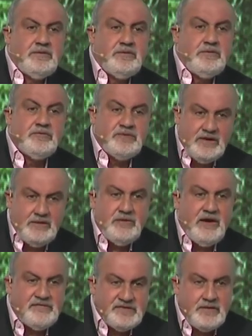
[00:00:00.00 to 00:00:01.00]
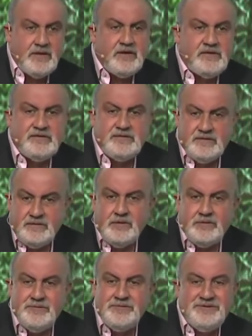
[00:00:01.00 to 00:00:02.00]
you have scars,
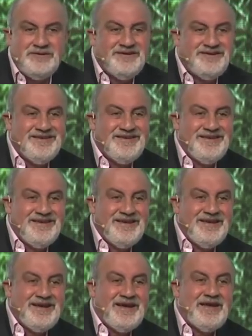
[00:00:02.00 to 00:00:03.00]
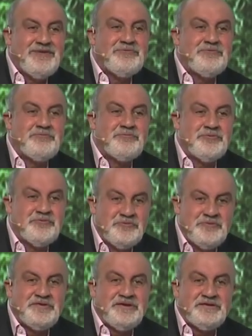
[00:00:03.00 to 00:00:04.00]
no? And you
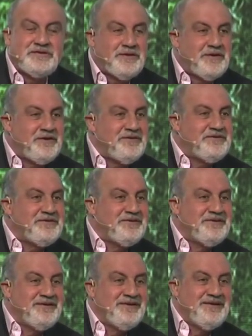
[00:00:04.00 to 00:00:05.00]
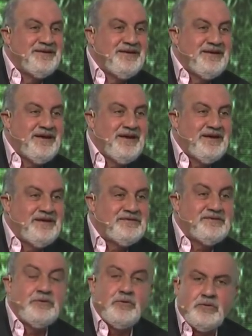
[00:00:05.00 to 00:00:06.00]
produce these scars
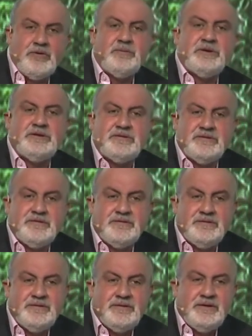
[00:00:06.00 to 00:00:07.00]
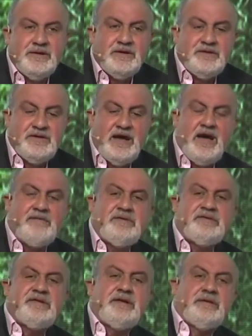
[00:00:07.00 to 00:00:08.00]
as an ornament.
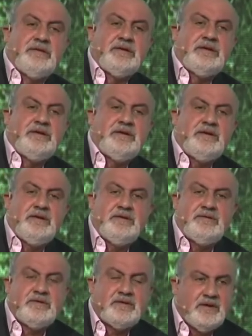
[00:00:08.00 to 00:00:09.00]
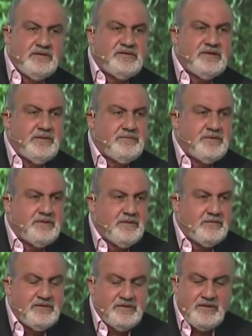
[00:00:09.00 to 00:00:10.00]
Zahavian signaling is a concept
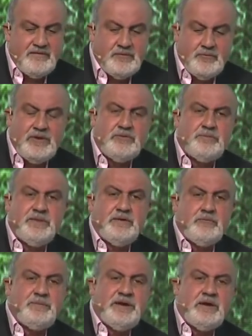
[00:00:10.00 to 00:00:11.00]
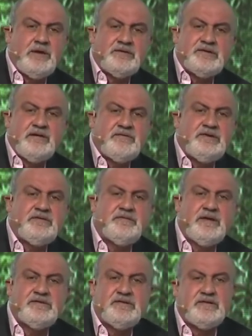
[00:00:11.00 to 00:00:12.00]
that we discovered. Why do peacocks have these
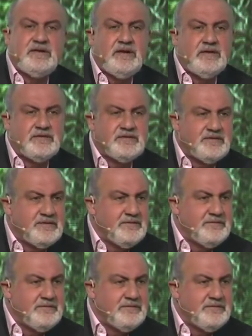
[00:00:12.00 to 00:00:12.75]
fancy tails?